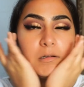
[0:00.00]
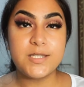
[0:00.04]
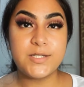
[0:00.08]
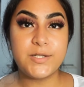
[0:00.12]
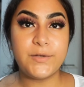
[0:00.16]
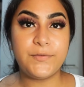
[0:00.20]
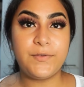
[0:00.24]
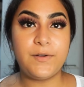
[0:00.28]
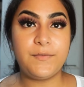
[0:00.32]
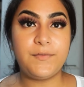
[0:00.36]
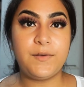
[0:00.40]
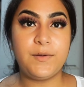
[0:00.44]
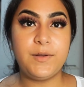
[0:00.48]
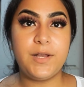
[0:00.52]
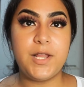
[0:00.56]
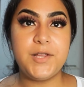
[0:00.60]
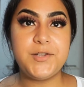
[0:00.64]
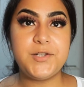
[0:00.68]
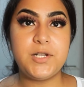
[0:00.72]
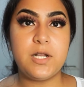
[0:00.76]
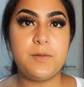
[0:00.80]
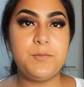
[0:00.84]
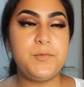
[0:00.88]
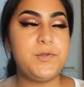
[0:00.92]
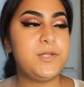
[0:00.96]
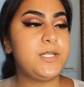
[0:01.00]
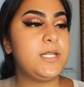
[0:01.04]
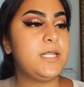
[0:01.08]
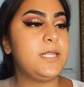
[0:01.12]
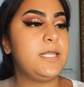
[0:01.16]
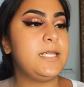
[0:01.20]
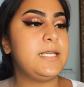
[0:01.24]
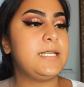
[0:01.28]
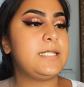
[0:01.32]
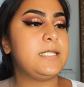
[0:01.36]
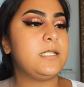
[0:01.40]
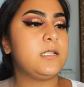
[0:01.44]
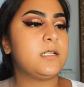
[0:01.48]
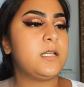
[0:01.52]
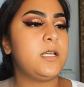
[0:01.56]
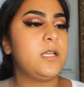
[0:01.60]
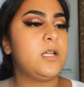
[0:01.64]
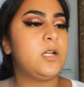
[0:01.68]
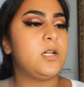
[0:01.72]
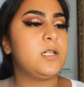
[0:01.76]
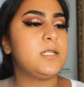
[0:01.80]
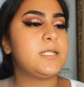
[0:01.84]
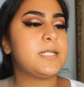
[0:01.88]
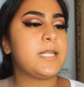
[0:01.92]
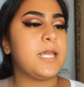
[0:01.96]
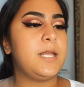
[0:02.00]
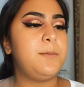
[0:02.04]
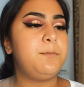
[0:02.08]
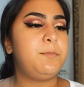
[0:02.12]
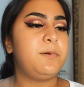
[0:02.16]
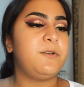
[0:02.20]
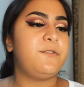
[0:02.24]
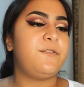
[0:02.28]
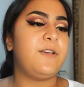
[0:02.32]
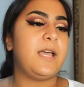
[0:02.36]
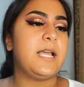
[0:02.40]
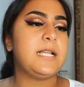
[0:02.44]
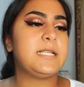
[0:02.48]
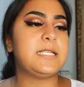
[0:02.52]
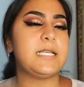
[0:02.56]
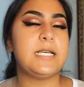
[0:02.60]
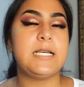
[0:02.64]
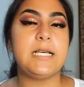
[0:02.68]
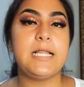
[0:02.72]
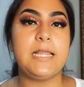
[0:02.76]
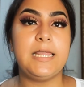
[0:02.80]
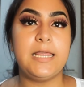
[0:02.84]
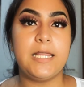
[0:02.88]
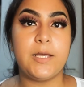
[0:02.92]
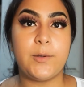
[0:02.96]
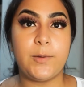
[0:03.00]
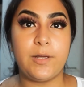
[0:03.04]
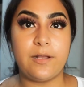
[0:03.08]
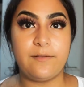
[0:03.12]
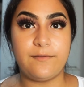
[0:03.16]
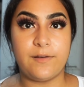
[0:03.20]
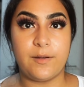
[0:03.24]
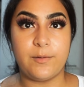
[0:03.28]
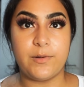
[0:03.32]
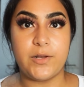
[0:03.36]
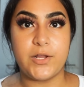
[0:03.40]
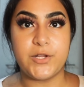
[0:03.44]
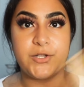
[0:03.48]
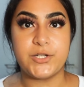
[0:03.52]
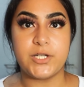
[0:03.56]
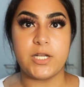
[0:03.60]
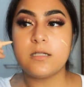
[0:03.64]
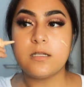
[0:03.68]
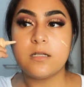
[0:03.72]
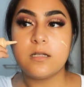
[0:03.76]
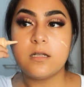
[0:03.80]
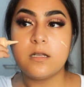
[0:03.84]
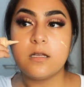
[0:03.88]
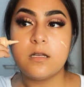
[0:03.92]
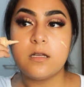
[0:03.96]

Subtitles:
So for foundation, I'm using the Silky Girl Skin Perfect Liquid Foundation.